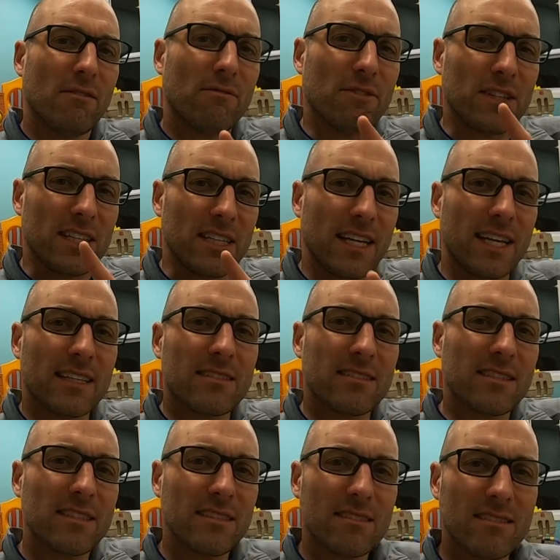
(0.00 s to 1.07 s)
for the
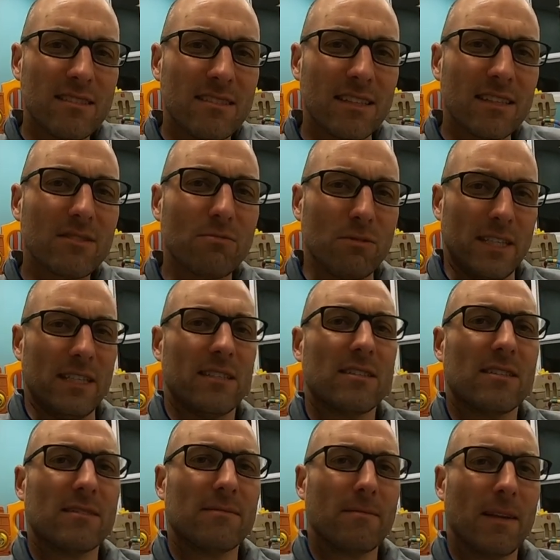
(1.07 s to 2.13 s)
next six
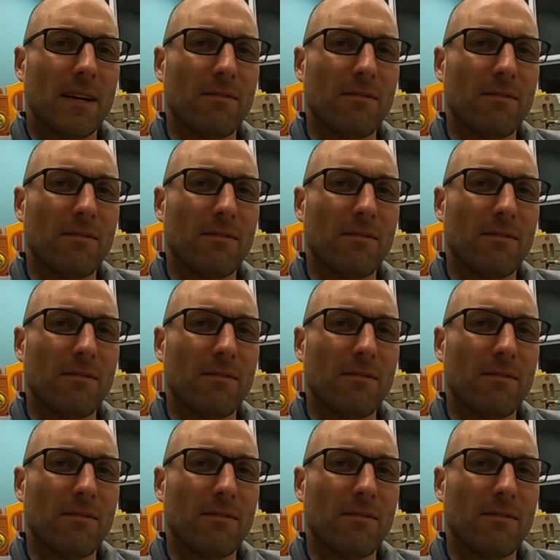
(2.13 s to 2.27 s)
weeks.